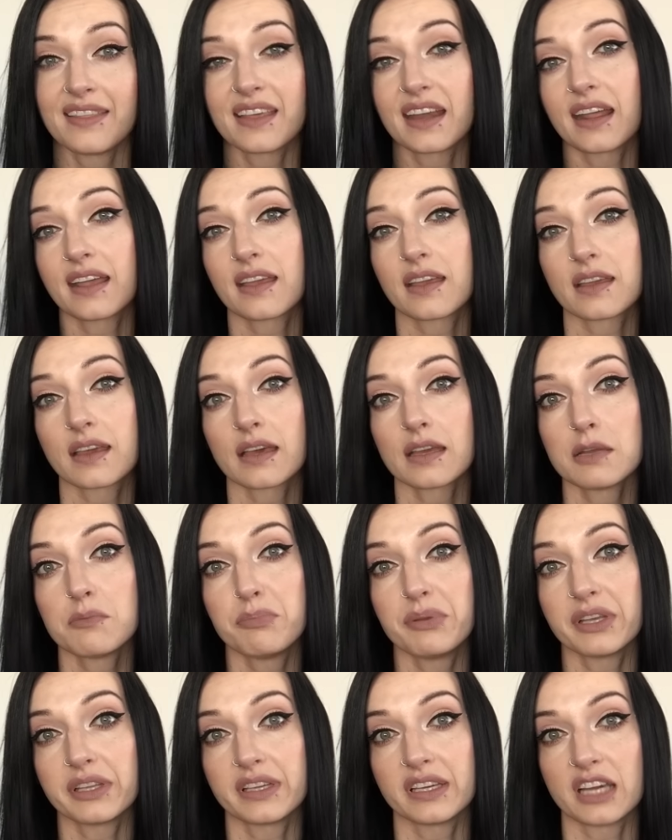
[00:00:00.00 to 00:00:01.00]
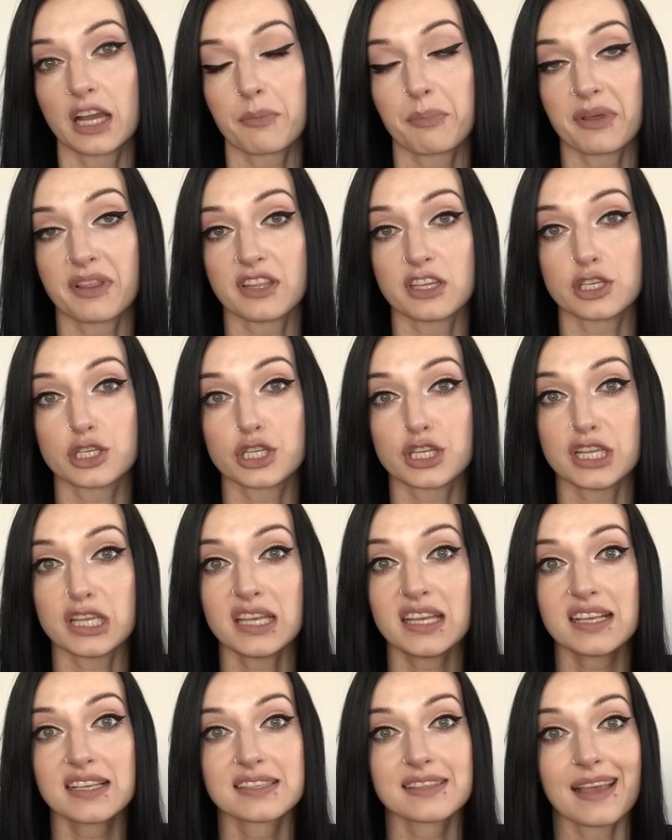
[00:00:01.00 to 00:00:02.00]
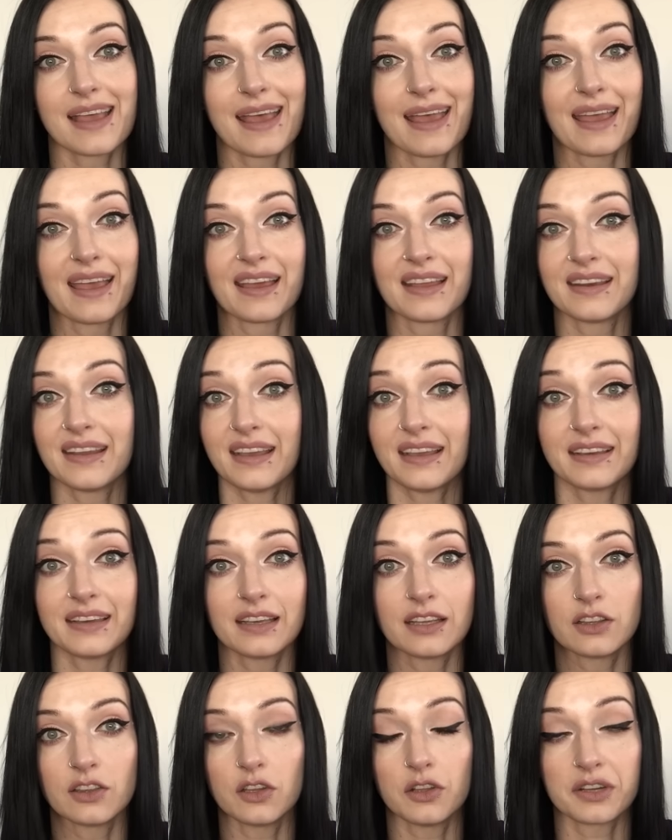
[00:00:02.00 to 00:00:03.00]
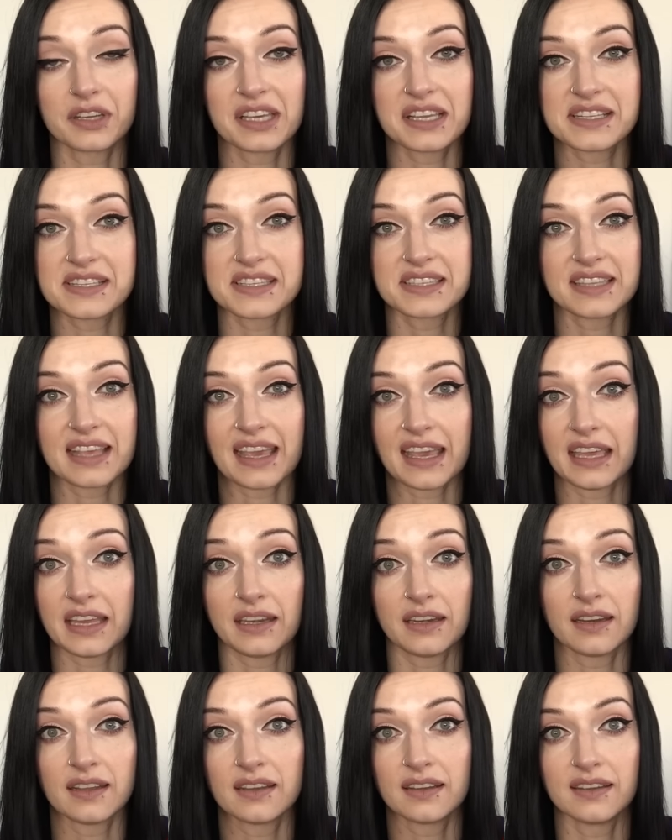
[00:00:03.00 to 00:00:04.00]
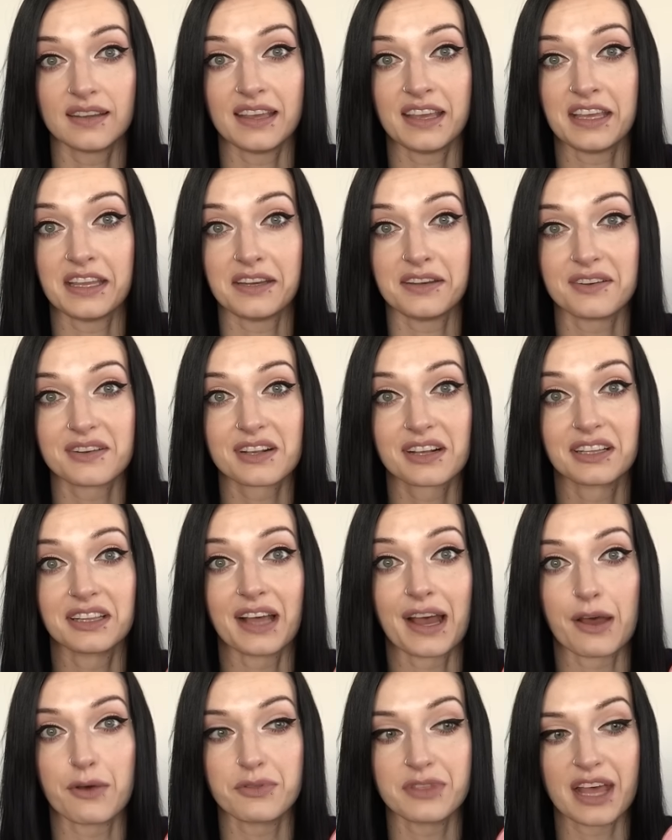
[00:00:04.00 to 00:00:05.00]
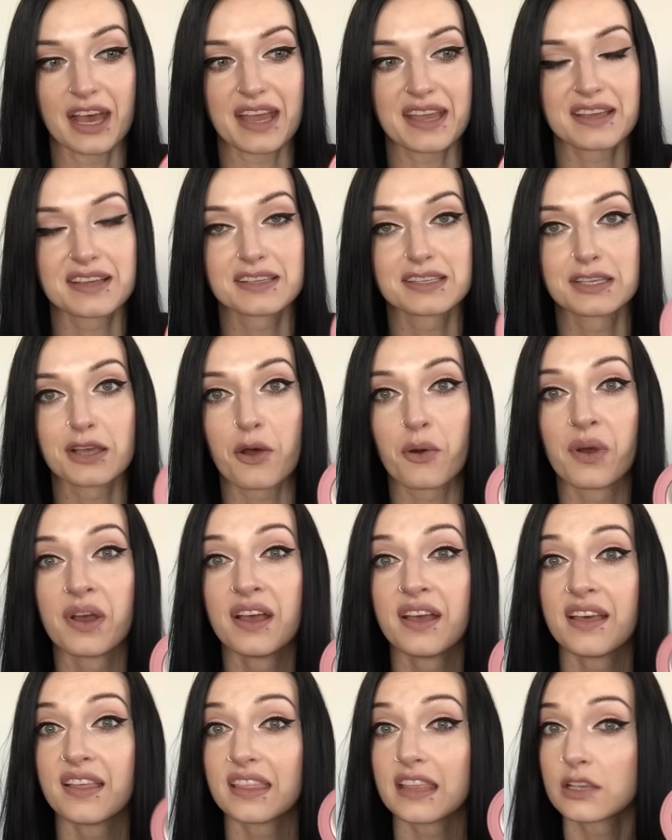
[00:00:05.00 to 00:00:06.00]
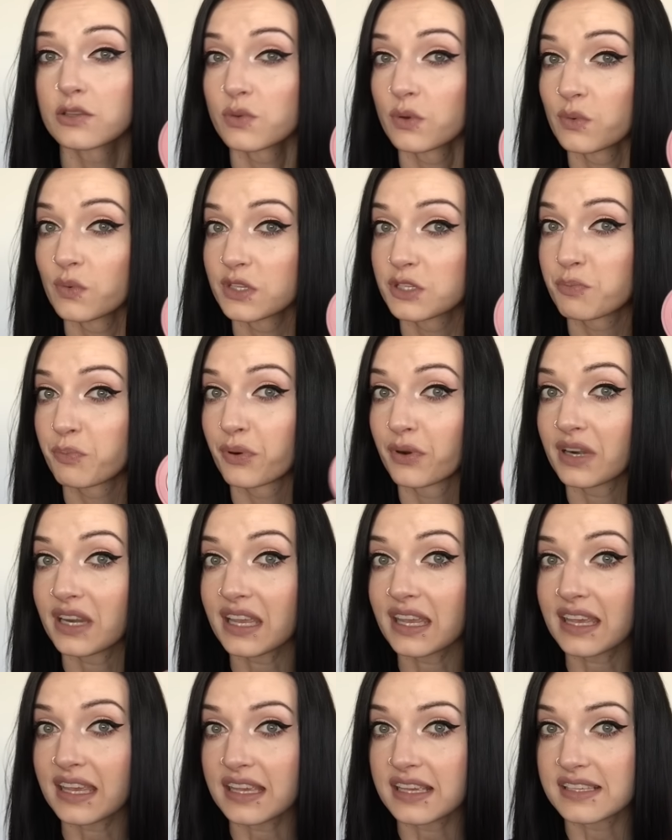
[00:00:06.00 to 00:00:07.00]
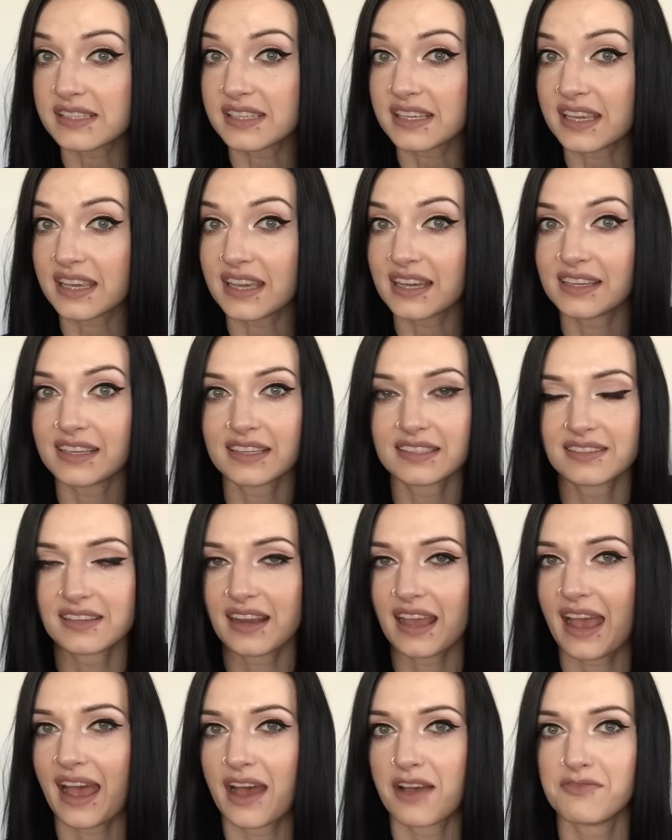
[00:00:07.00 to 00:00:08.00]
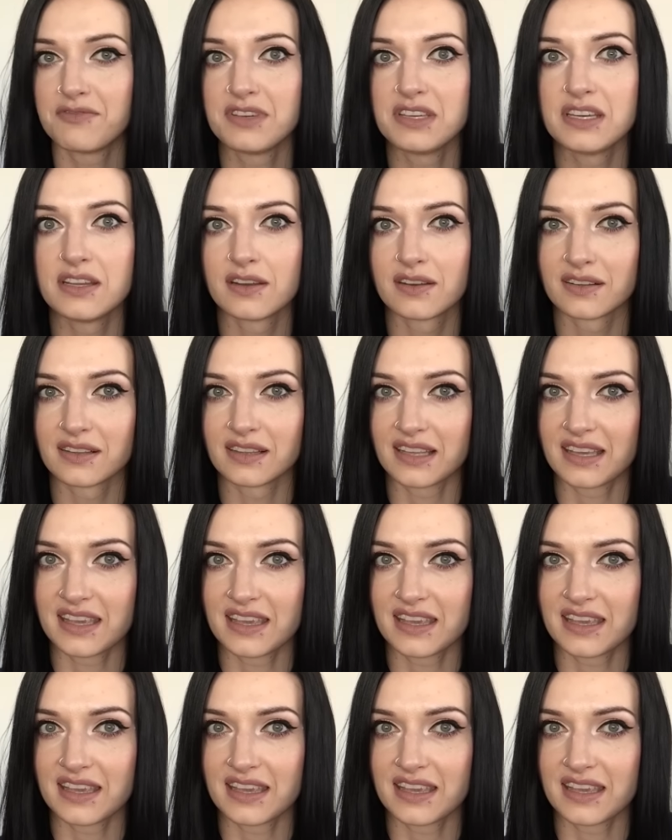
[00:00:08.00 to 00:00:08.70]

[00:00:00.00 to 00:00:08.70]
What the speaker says: that I could kind of build it up on the cheeks and it didn't look insane and clown-like. So this one was pretty easy. It doesn't have near